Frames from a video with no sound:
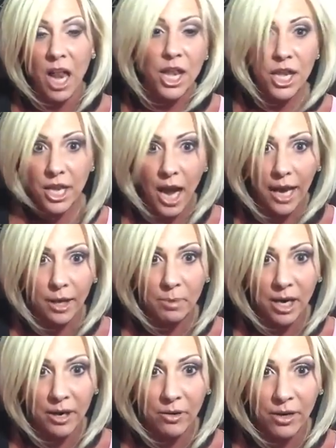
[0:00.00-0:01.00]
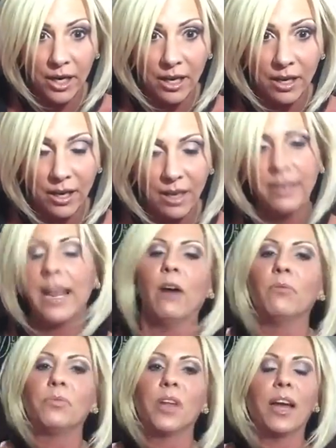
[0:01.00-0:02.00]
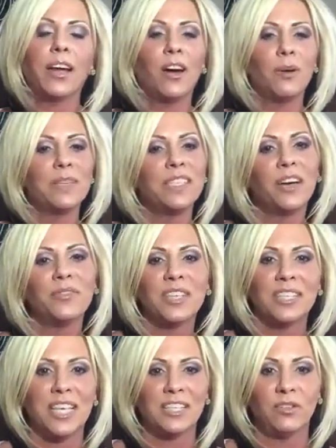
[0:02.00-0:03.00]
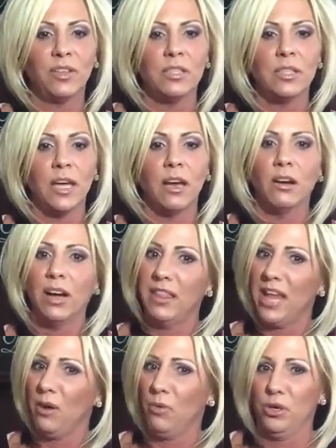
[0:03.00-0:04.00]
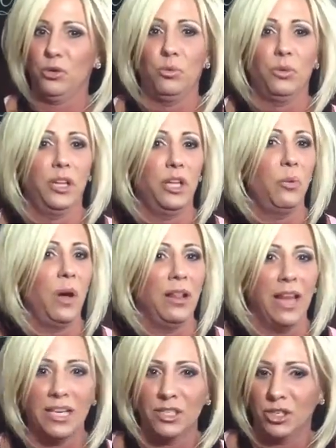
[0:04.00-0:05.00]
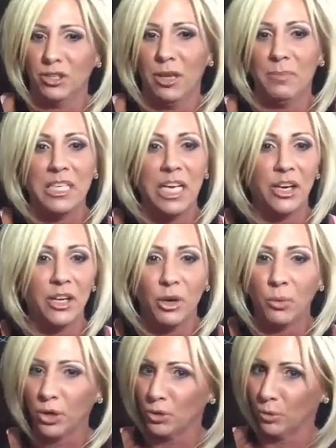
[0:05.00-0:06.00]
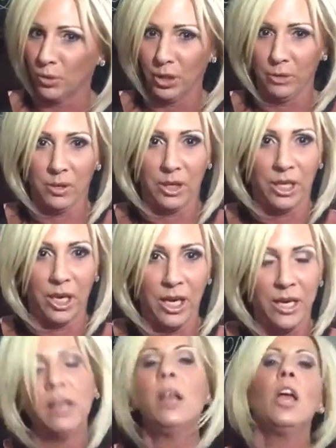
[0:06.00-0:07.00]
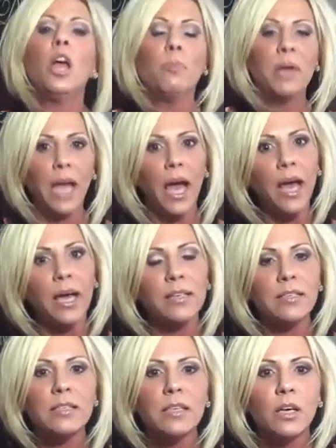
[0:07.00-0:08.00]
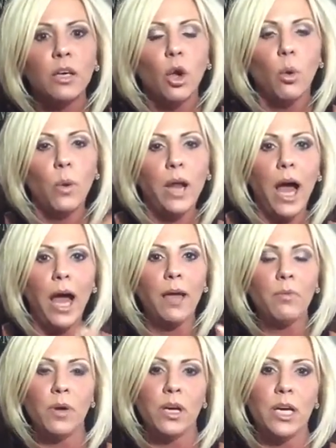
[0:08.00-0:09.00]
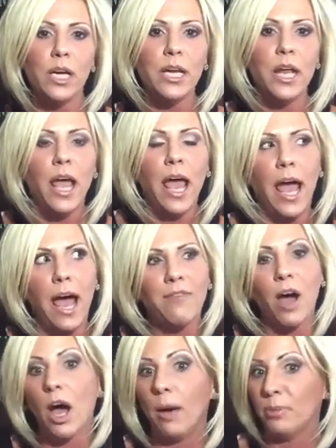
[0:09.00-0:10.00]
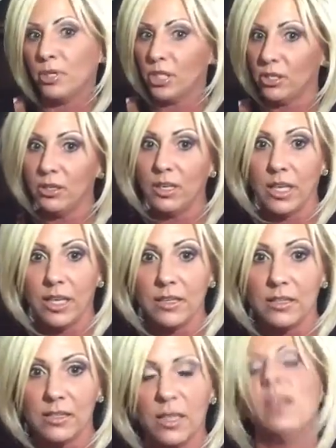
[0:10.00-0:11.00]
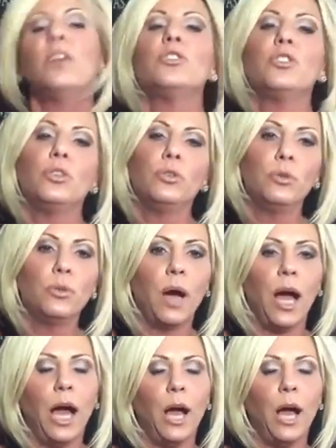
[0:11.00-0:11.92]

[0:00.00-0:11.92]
Not a priority. Now, I call myself successfully single, and that worked really well last year. Let me tell you, it worked really, really good. Because when I would have opportunities to